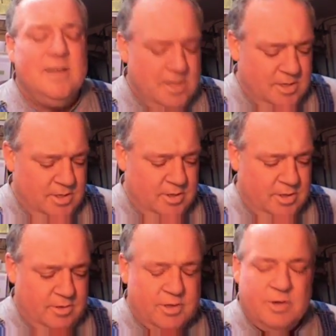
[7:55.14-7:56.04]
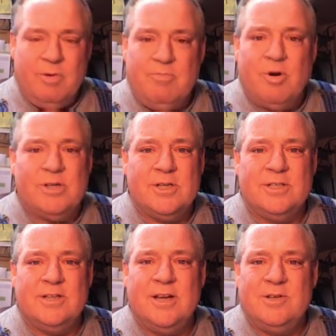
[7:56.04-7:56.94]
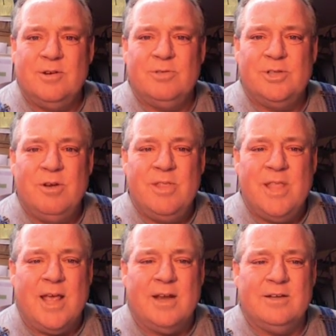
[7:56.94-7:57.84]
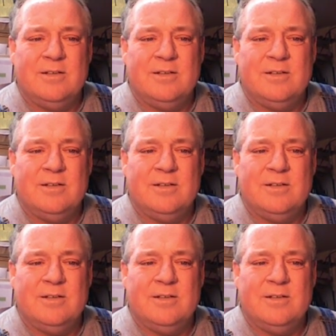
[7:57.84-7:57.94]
You know, the reports and studies don't show that.